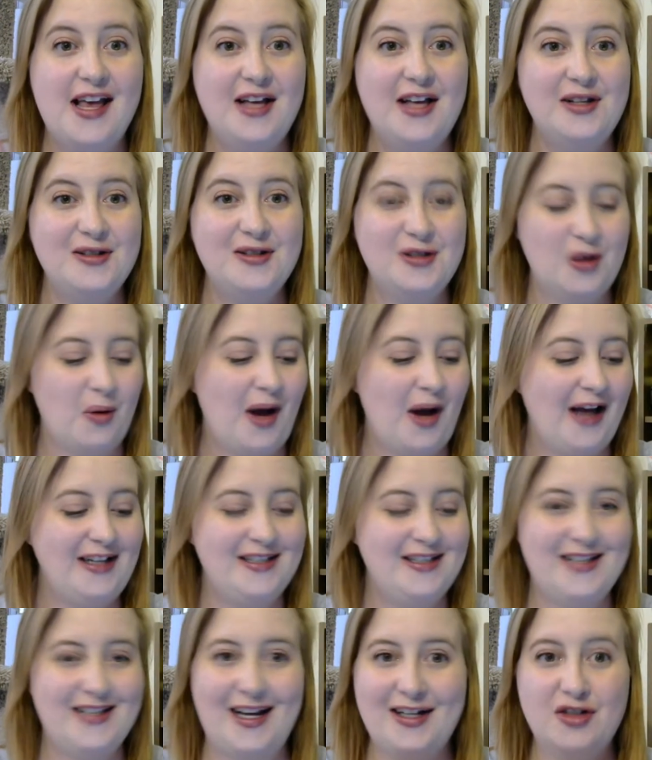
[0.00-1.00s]
So I
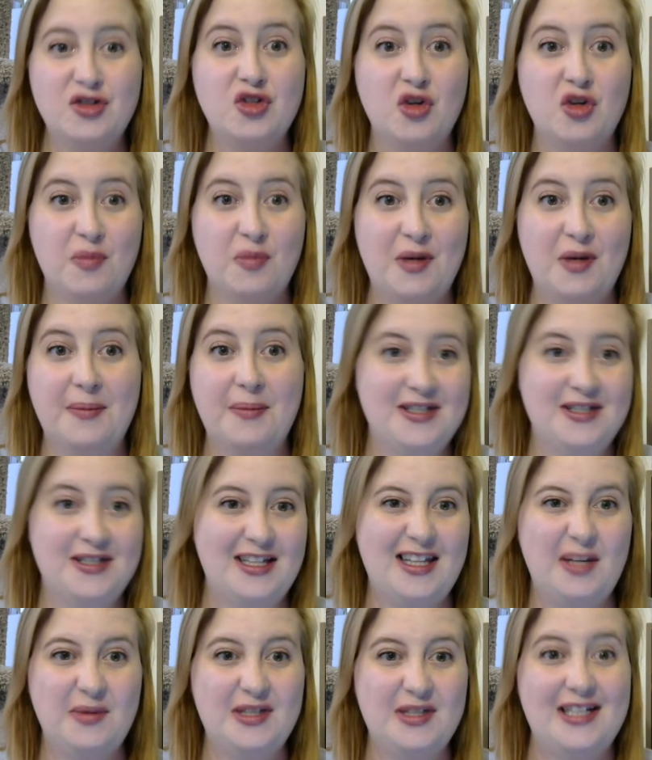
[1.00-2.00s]
decided to scoop it up because I
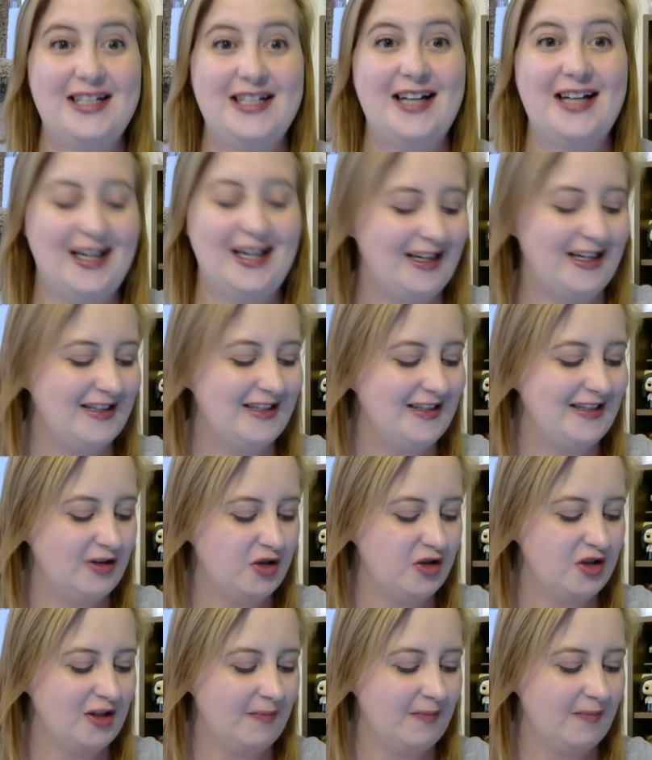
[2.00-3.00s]
think it was like 99 cents
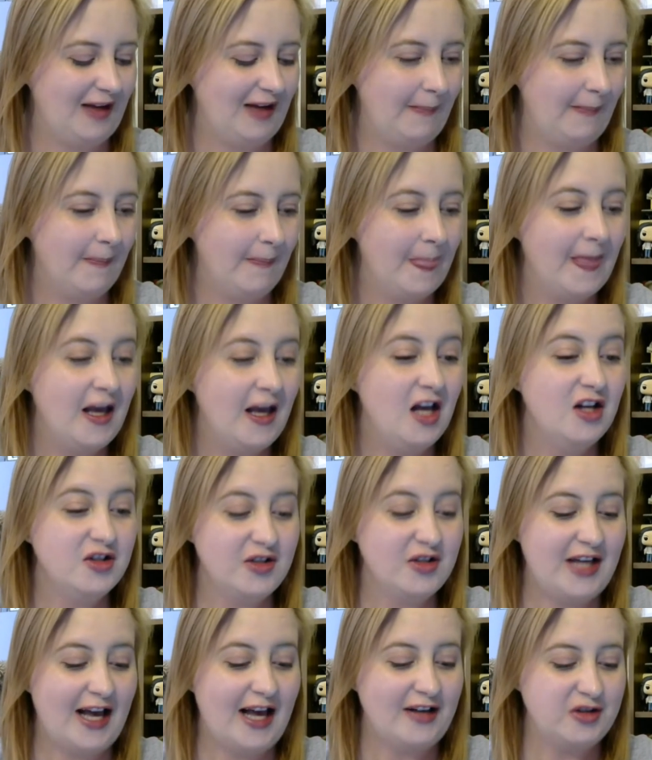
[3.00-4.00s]
or something.
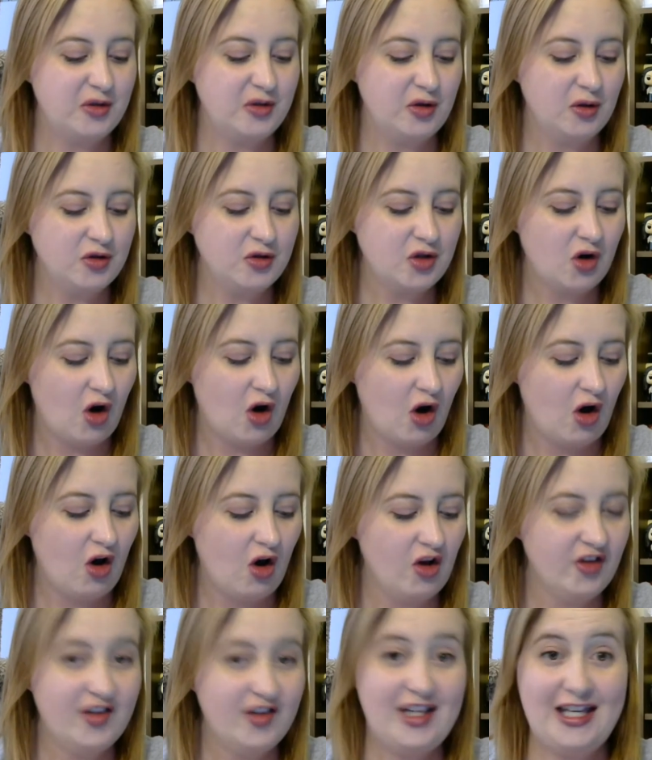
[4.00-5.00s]
So yeah, so those are
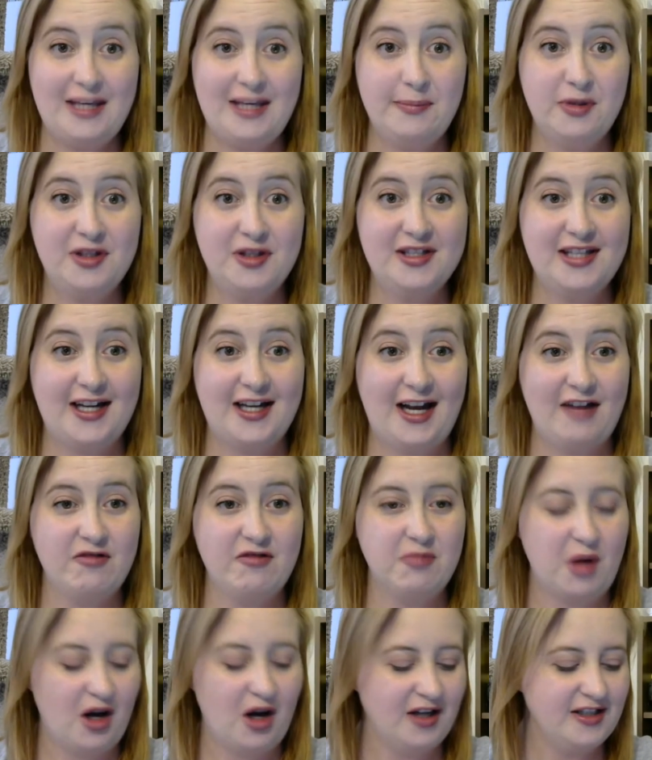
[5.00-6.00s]
all the ebooks that I've
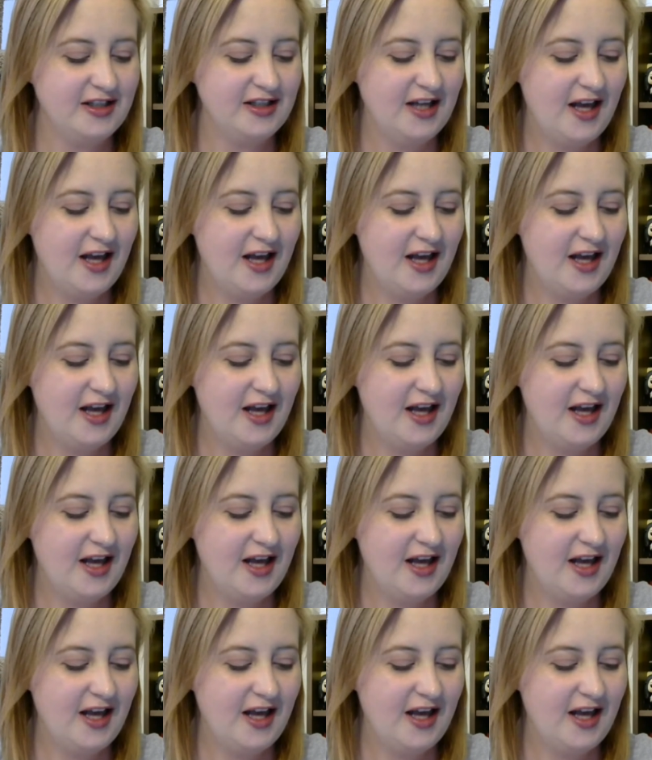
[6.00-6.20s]
bought.